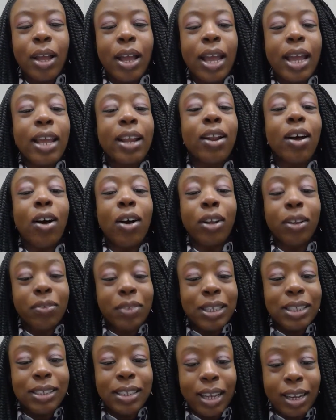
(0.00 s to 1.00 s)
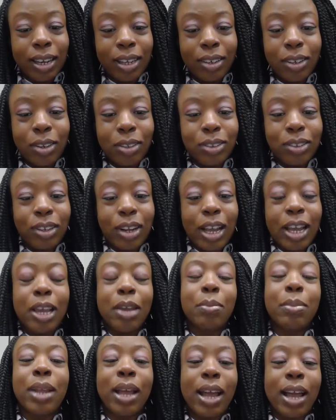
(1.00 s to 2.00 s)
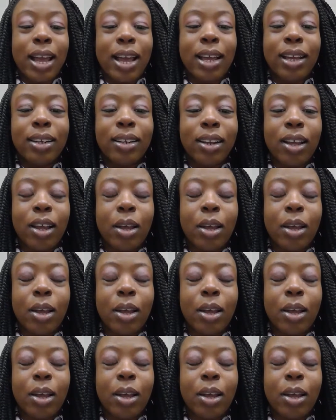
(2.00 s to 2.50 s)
And all of these anecdotes are aimed at